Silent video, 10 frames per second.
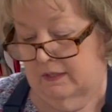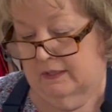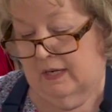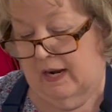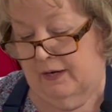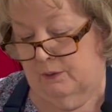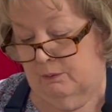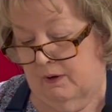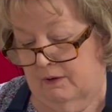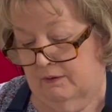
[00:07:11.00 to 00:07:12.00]
tie it
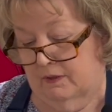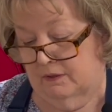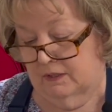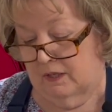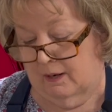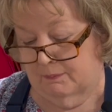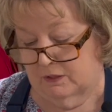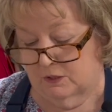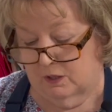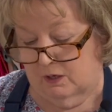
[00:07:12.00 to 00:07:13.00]
around the top of
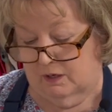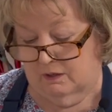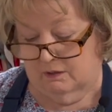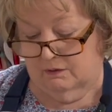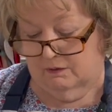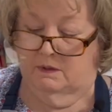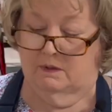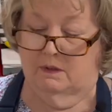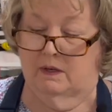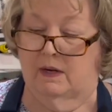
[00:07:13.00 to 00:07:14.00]
the jar,
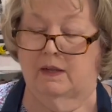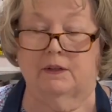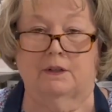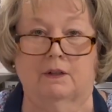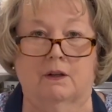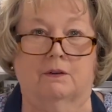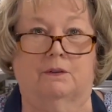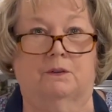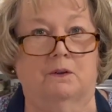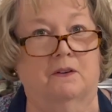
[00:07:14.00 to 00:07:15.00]
and there you go.
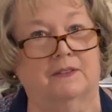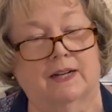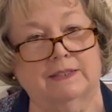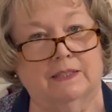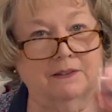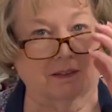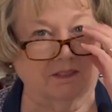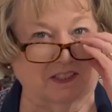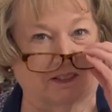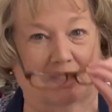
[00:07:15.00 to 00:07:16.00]
You have a nice little gift
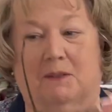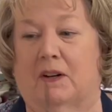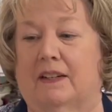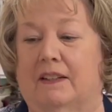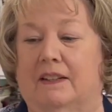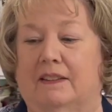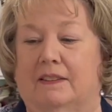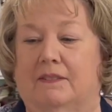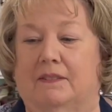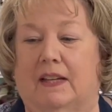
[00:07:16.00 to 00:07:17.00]
to give someone.
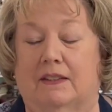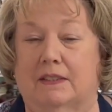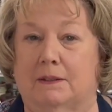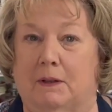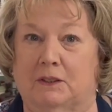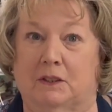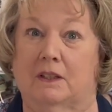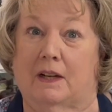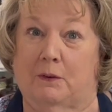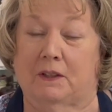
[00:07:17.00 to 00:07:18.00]
And this smells
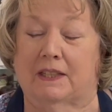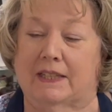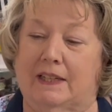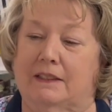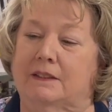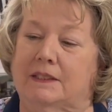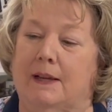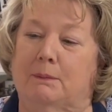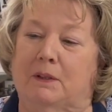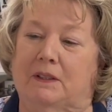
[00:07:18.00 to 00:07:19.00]
good. Now we're going to take a little
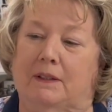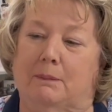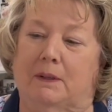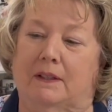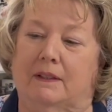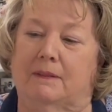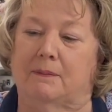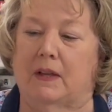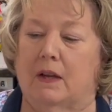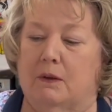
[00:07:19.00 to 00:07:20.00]
sample here in a bit.
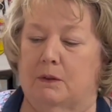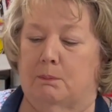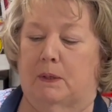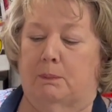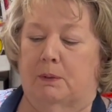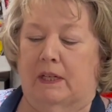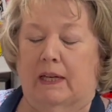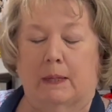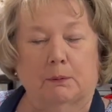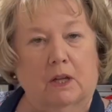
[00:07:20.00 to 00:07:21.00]
Put a pretty
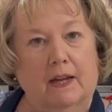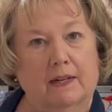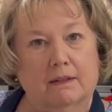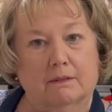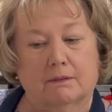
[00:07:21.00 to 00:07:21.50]
label on it,